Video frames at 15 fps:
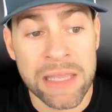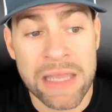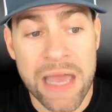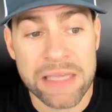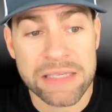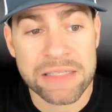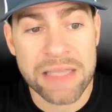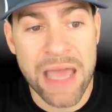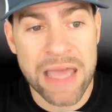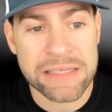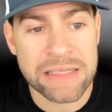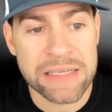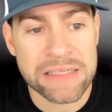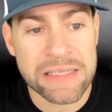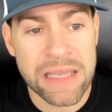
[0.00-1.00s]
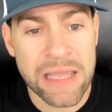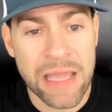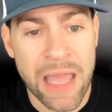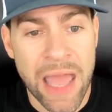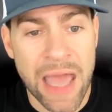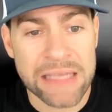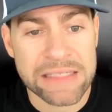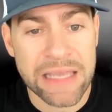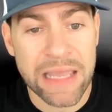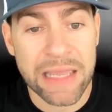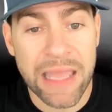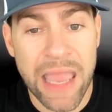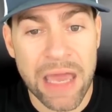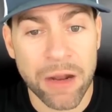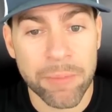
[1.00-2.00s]
Yes, the SEC has
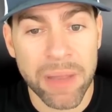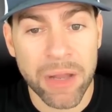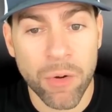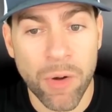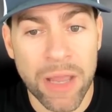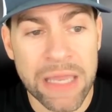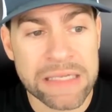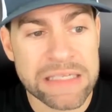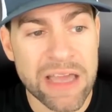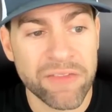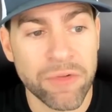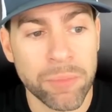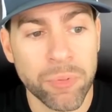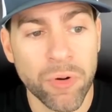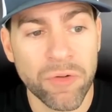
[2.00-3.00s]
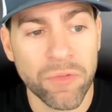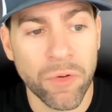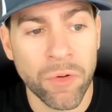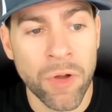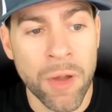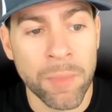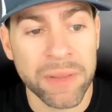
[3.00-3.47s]
kicked can on Bitcoin ETF approval,